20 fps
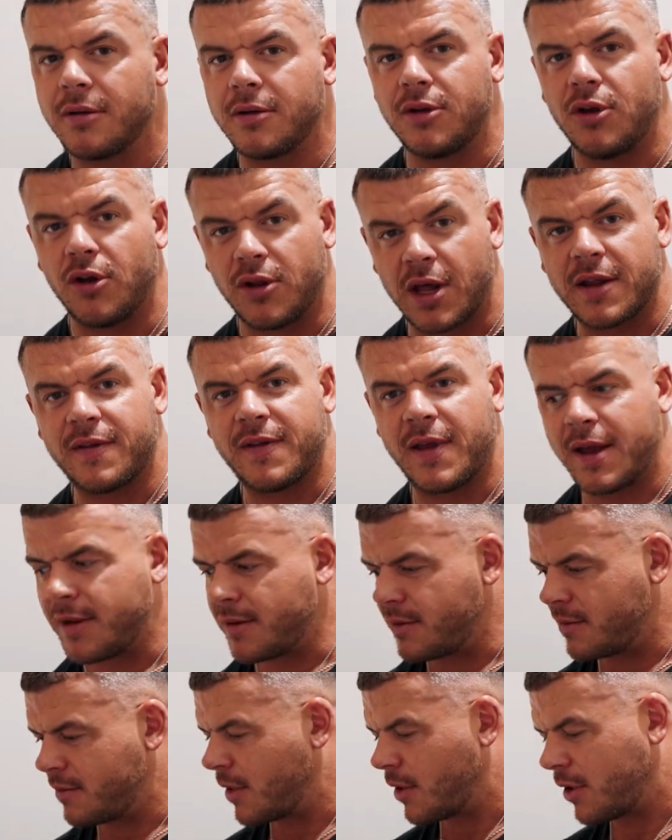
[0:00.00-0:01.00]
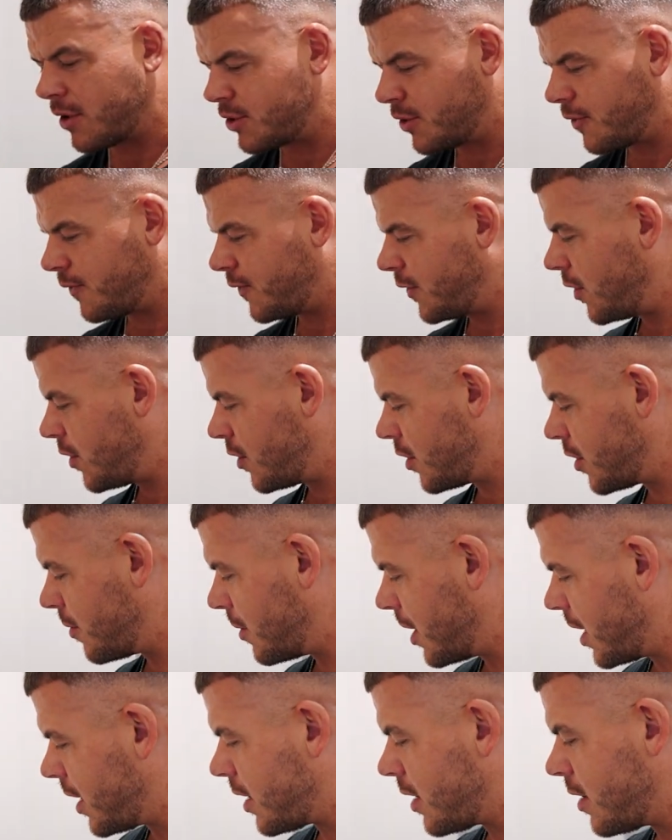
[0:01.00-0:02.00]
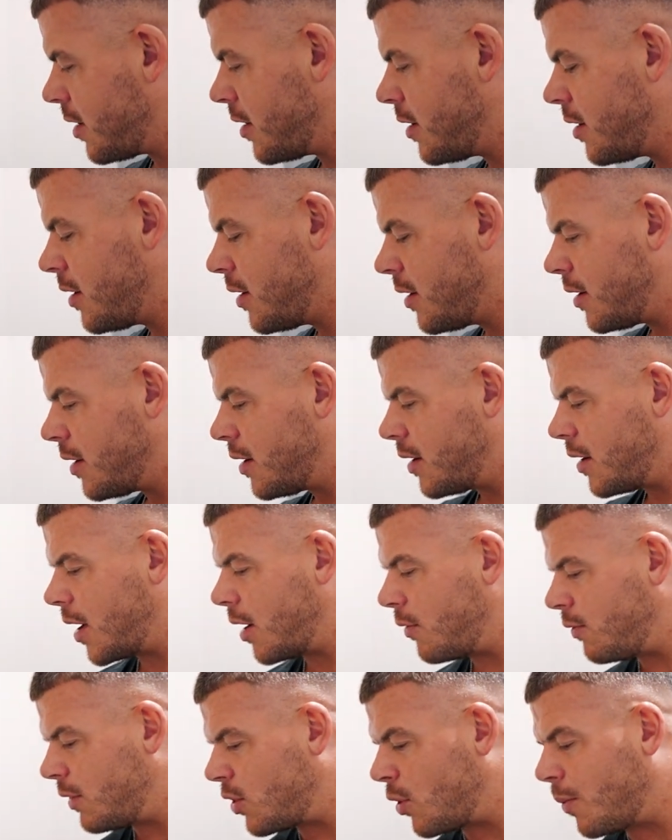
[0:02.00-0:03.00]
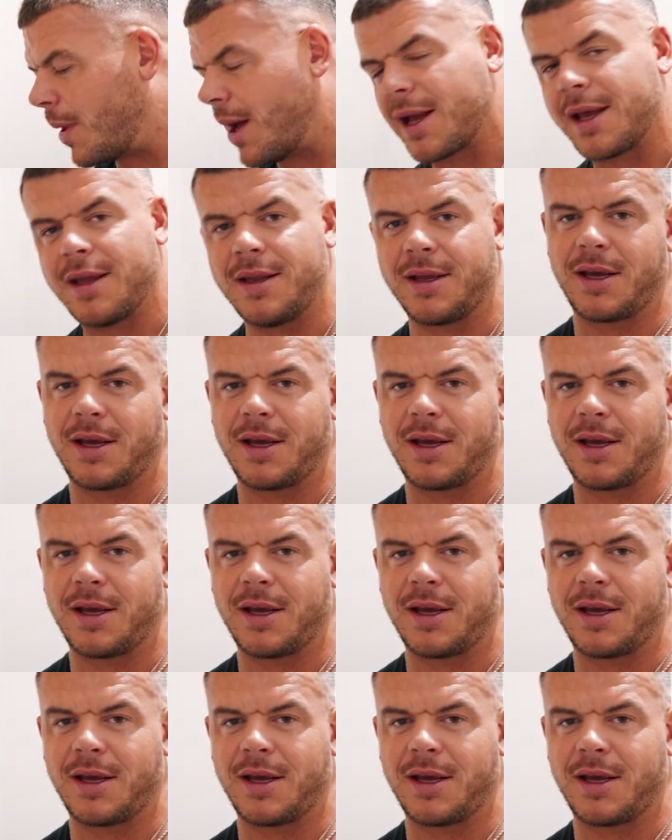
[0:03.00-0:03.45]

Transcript: You hear that thing? I'm not sure if you heard it on the mic. Now we'll go back in the